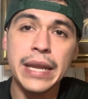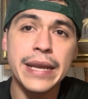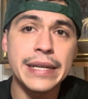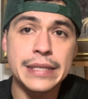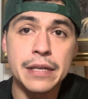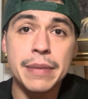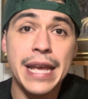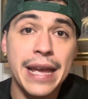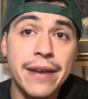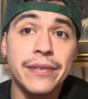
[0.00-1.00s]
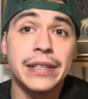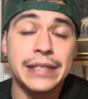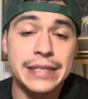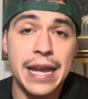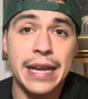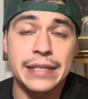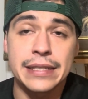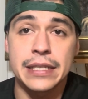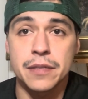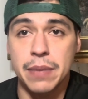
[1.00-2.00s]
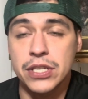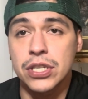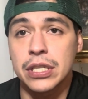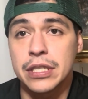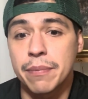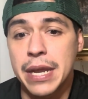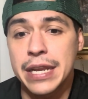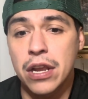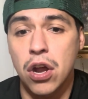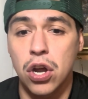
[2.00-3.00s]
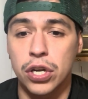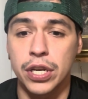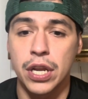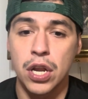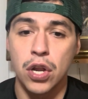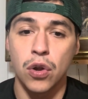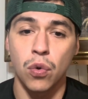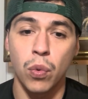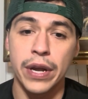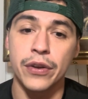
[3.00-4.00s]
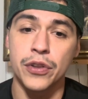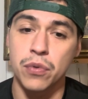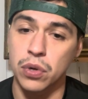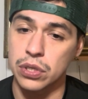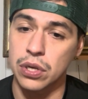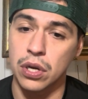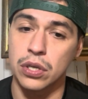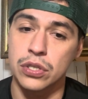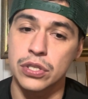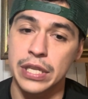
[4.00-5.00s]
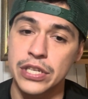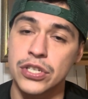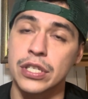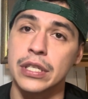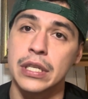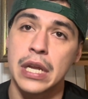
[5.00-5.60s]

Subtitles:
it's going to be heavily taxed, especially depending on where you are stationed.